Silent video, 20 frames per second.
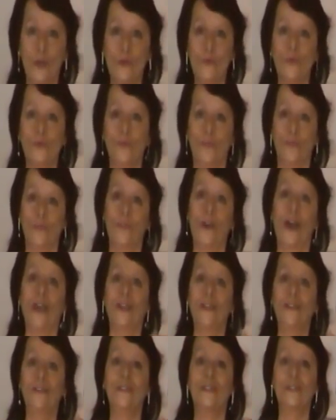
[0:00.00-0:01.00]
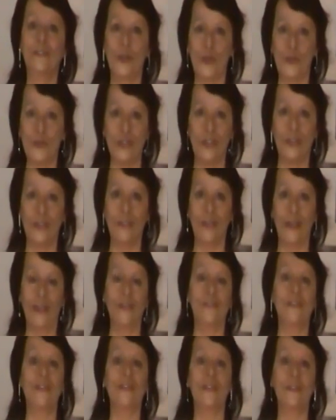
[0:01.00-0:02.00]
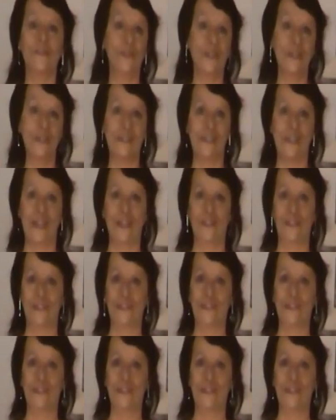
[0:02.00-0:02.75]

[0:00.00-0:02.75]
you find the logical ending of this